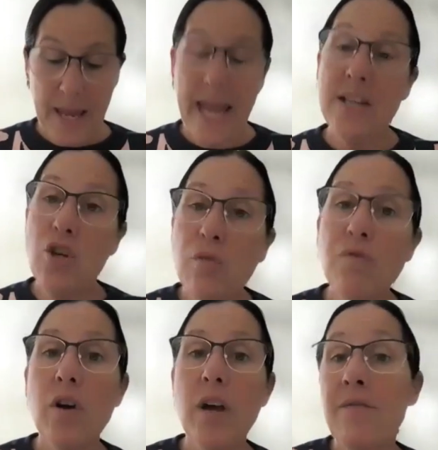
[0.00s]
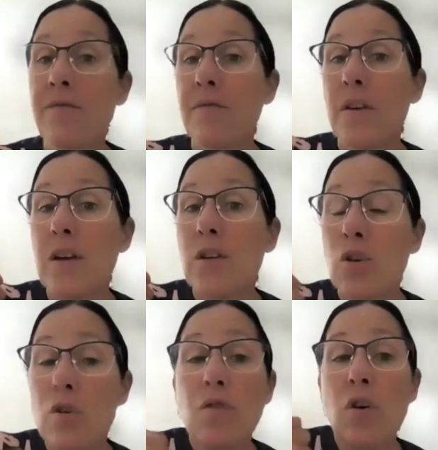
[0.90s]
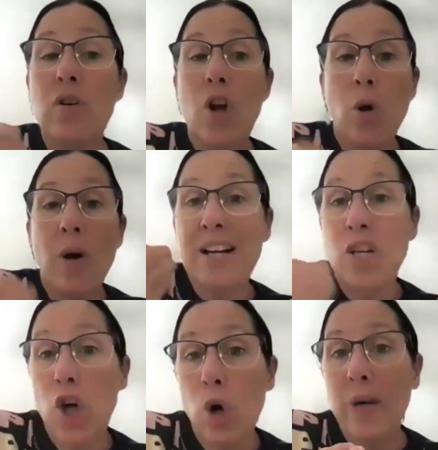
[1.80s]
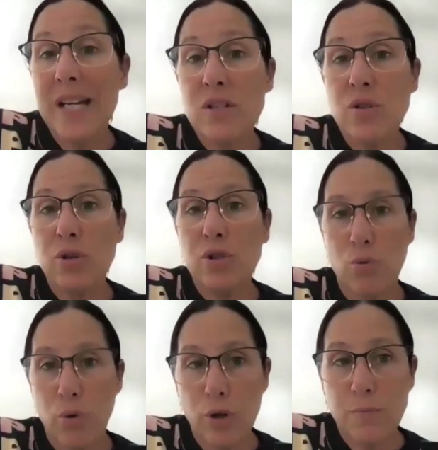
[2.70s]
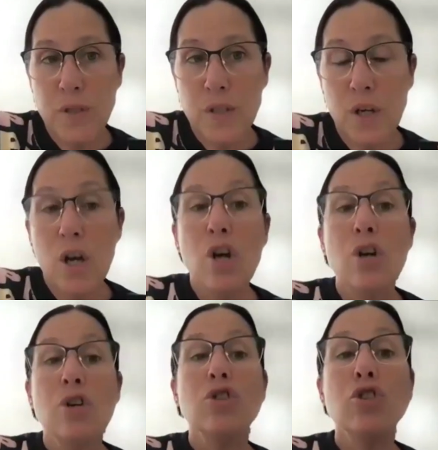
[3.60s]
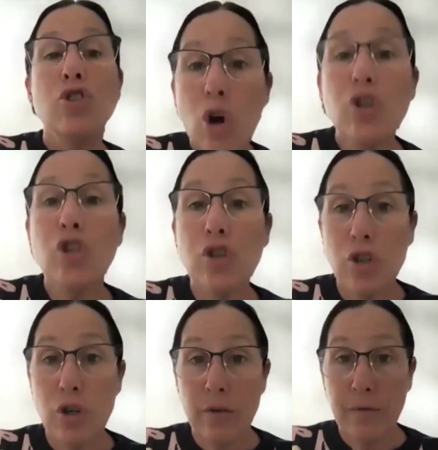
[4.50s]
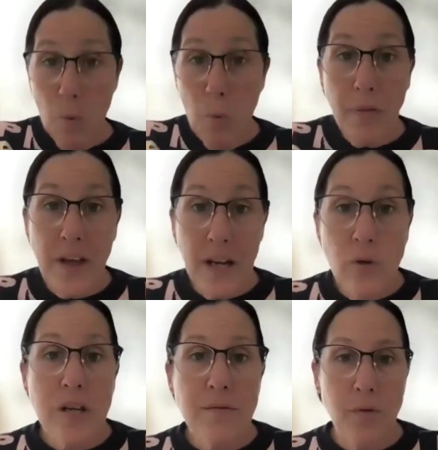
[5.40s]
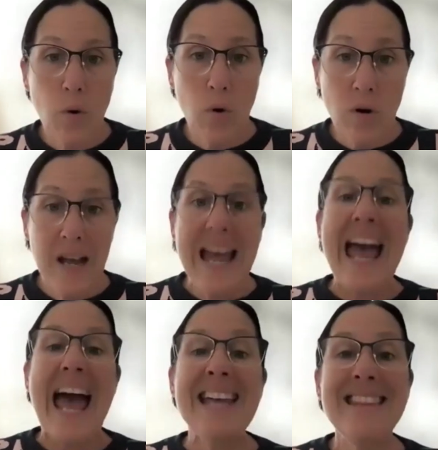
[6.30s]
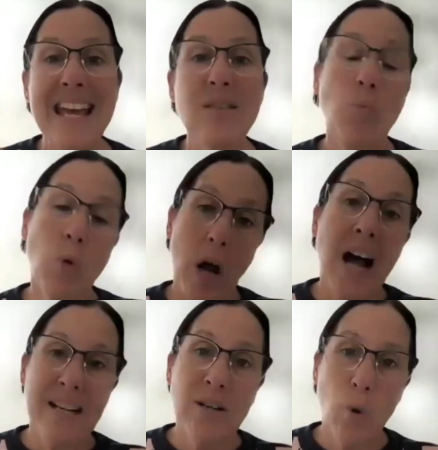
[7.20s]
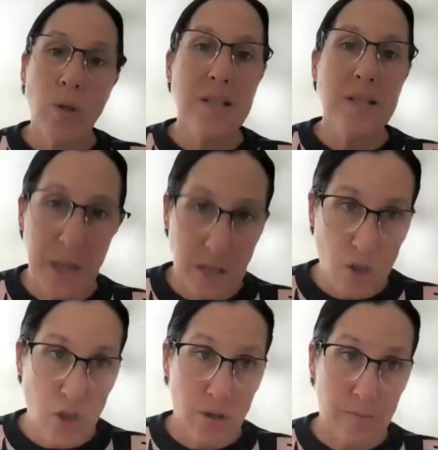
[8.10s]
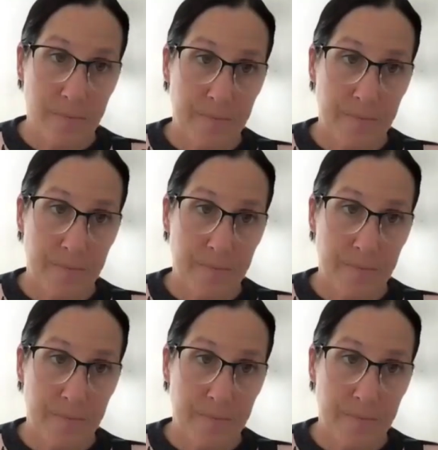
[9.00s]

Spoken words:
And you've got to know how to go into those groups, search for what they're looking for, and then what I call is pitch.